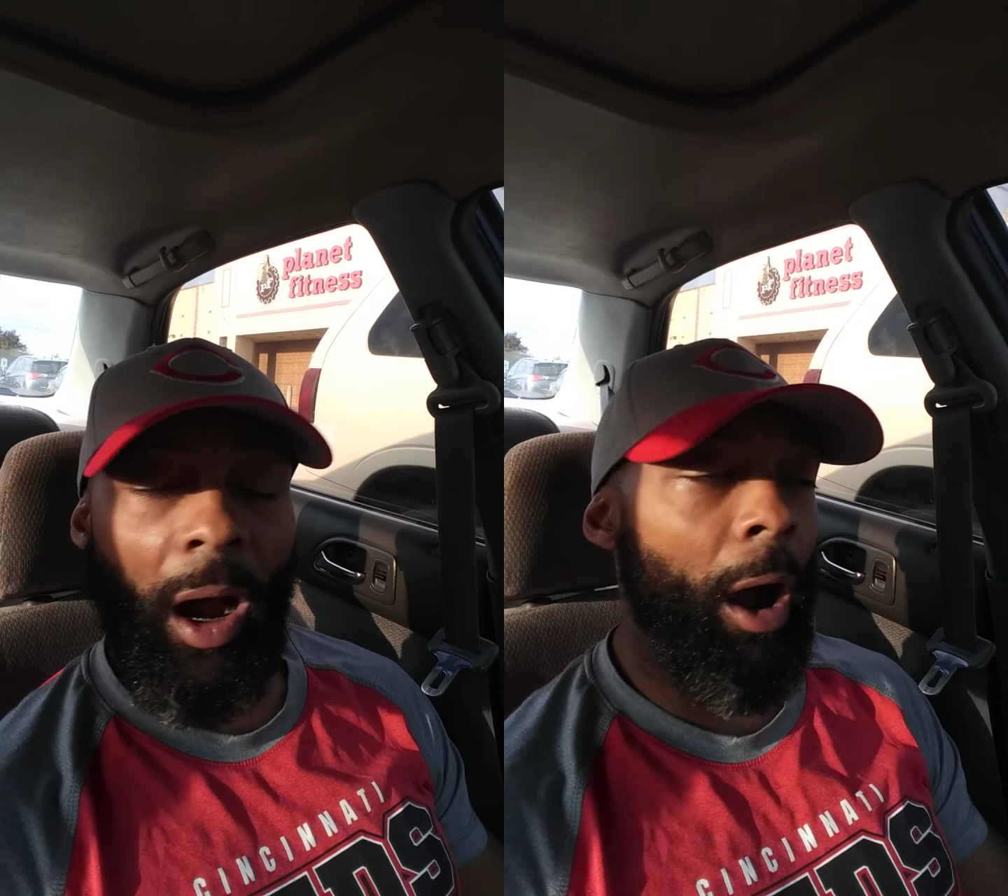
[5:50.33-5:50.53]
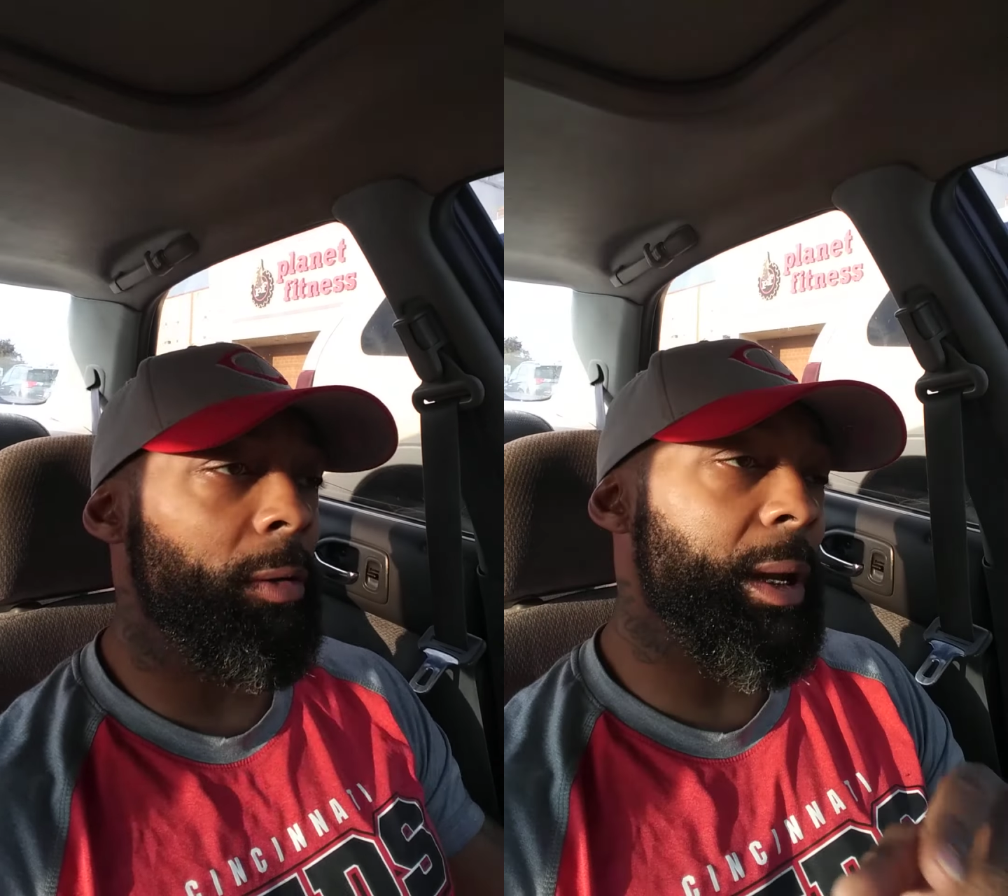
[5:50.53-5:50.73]

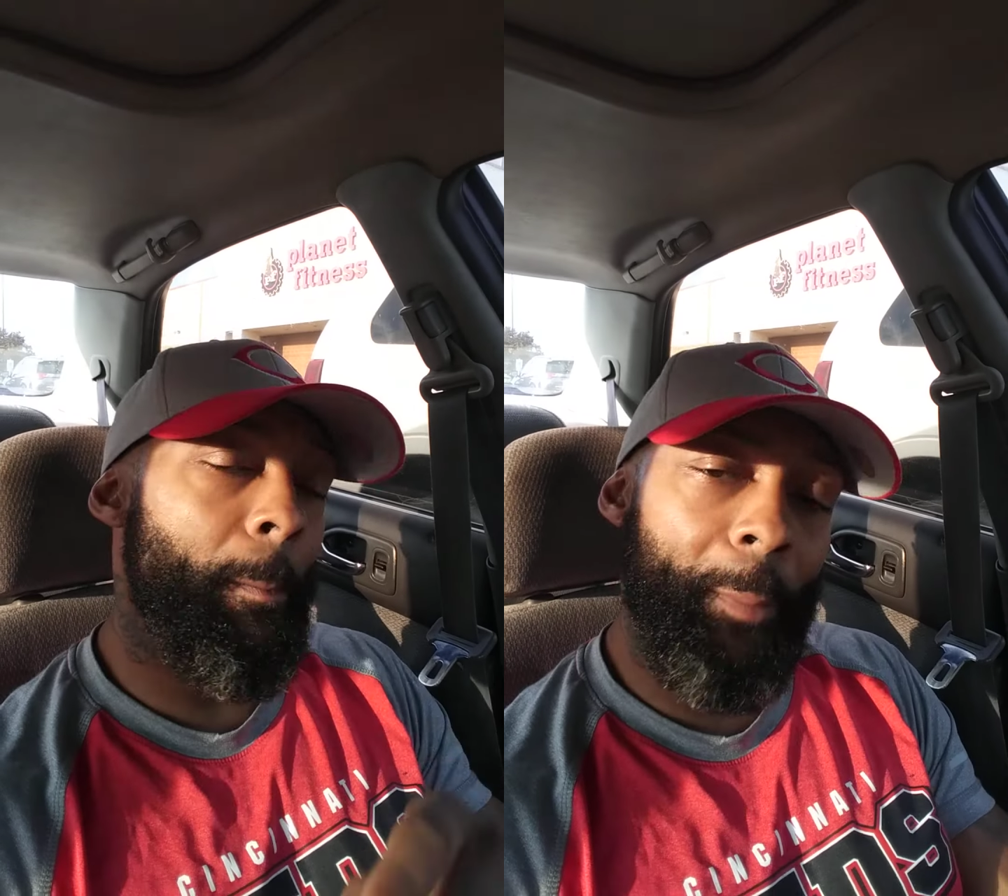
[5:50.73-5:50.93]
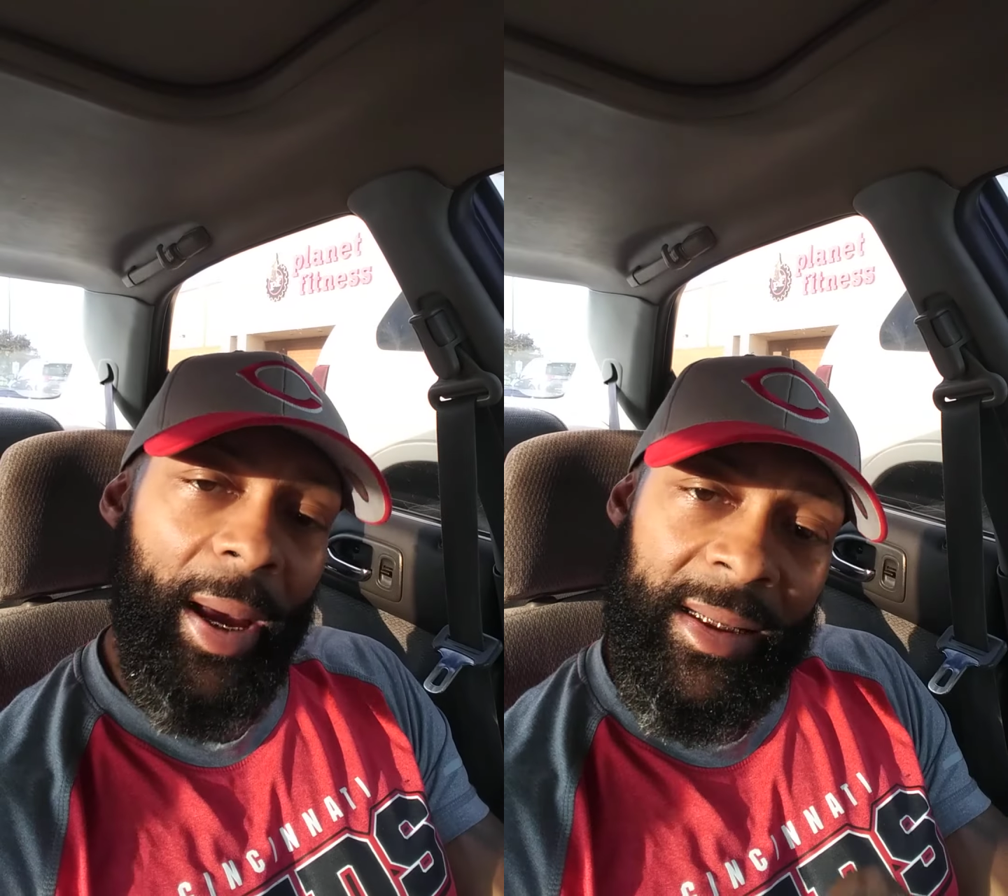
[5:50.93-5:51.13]
All of
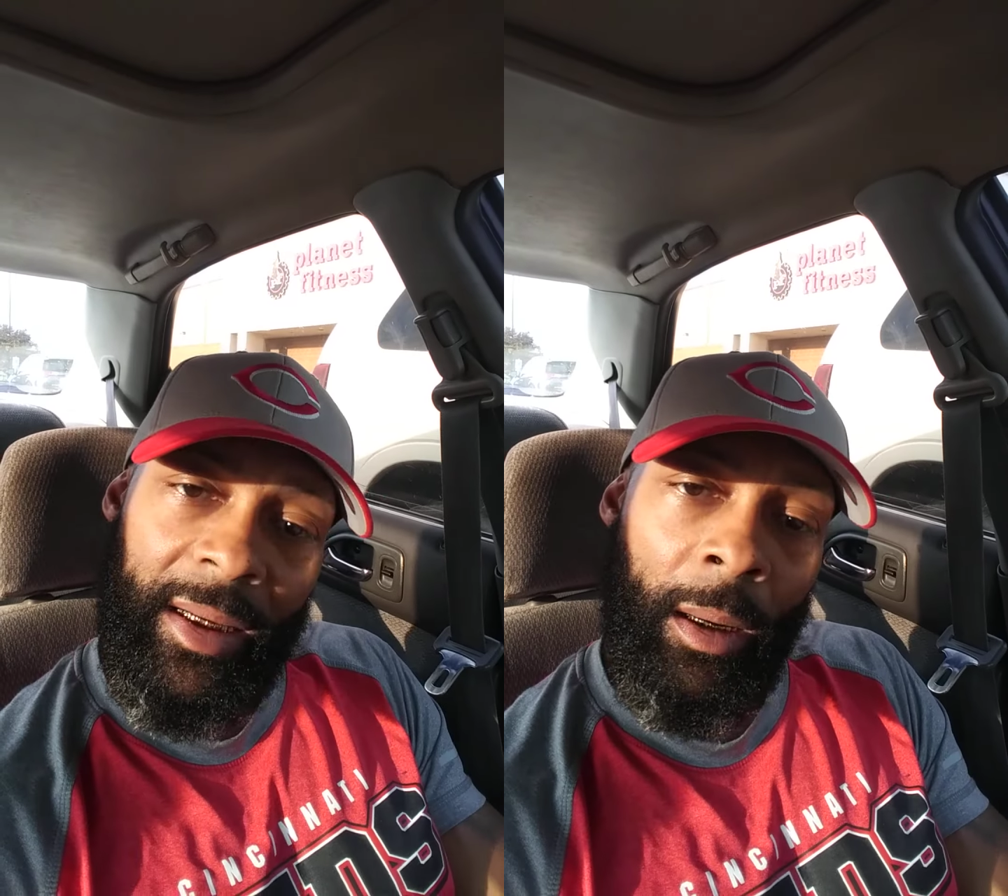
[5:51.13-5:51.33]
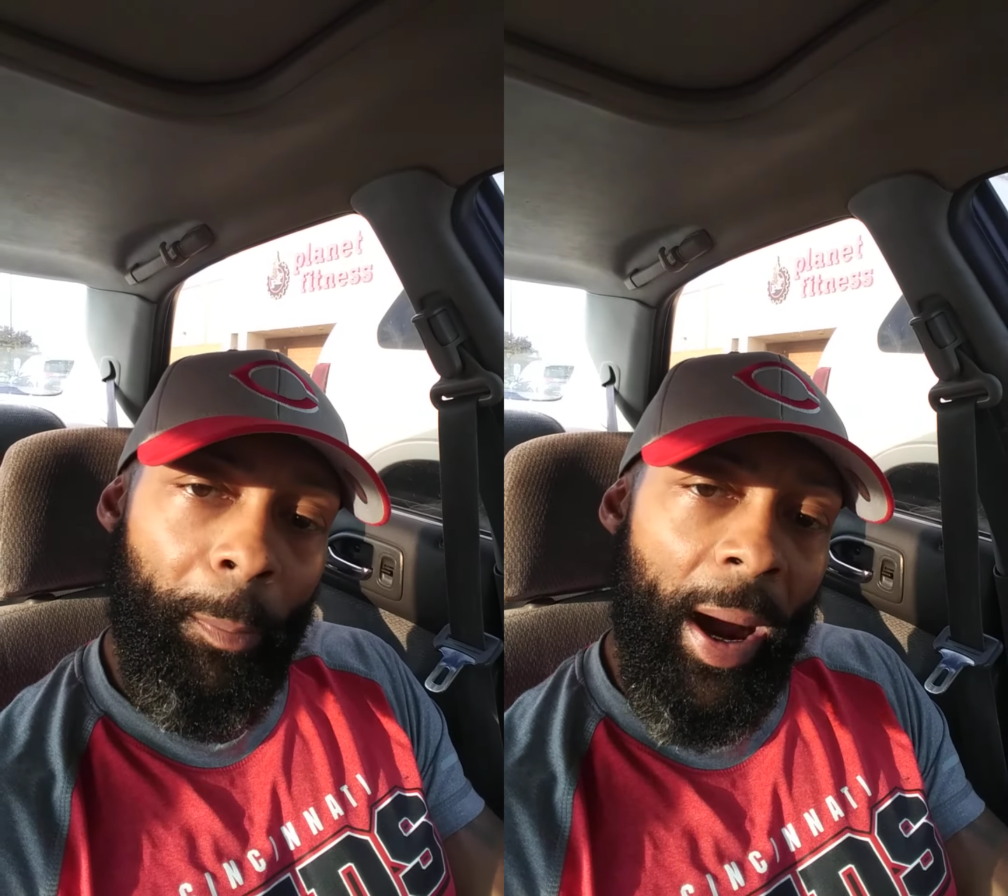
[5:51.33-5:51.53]
the
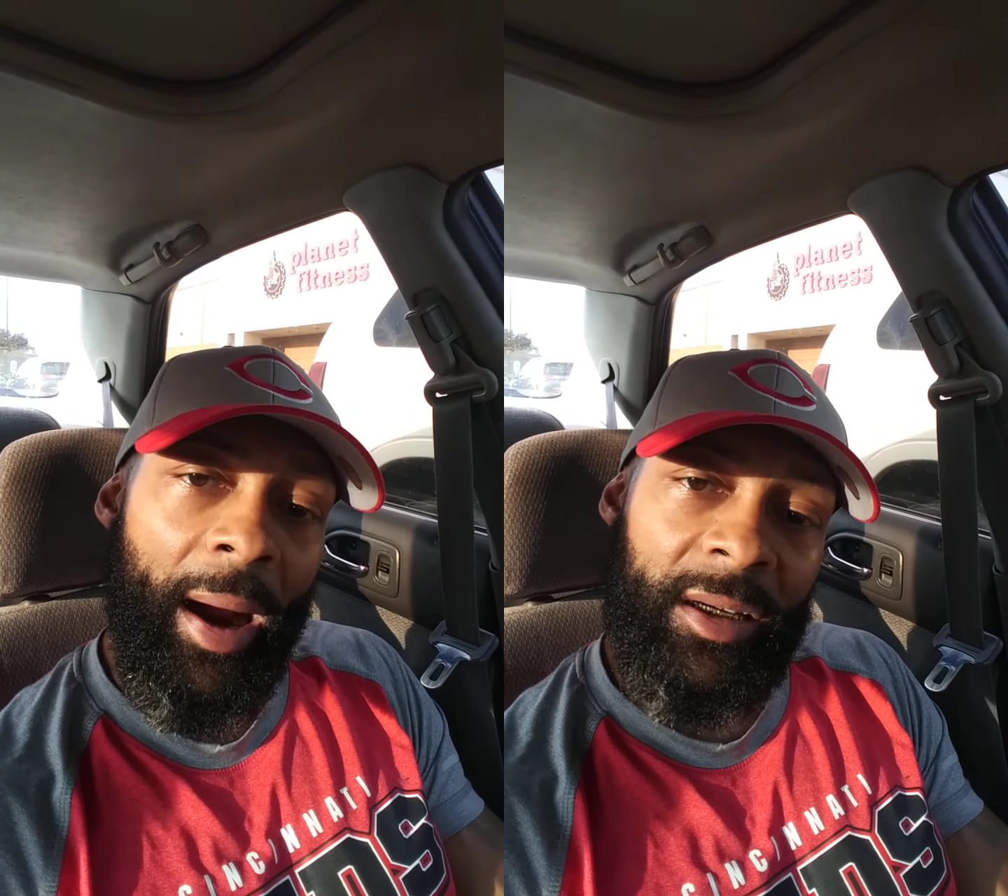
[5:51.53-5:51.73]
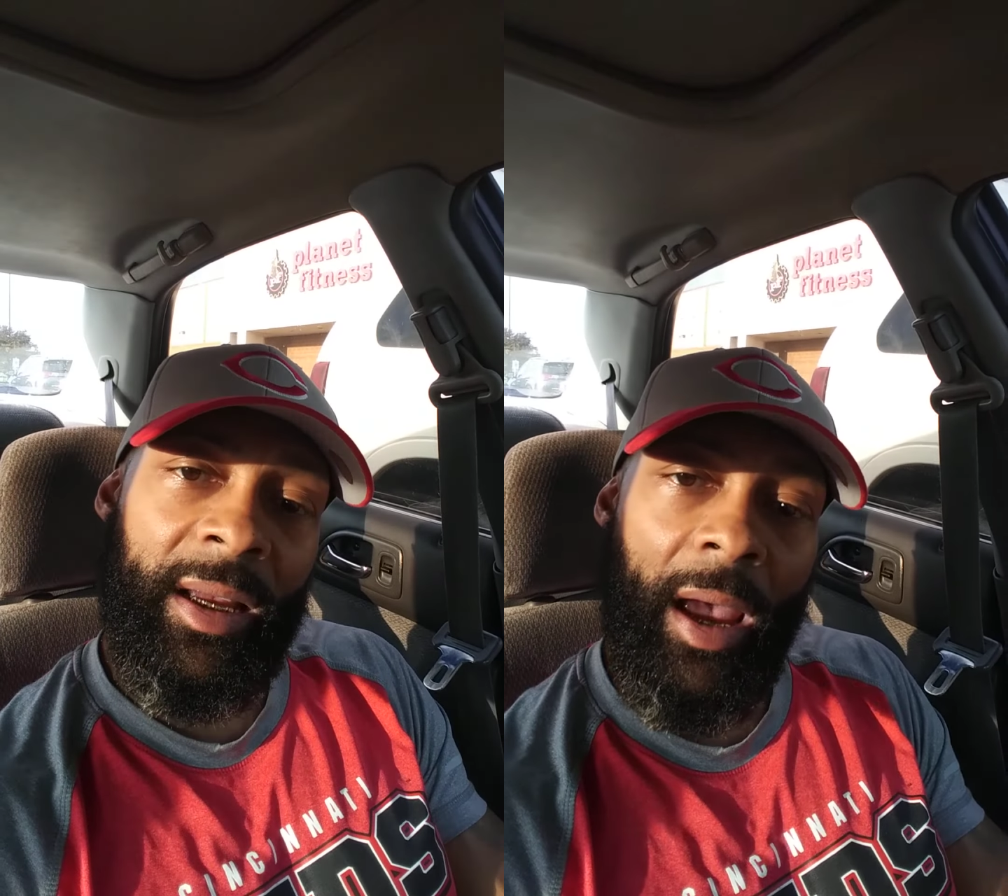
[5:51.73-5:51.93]
best empires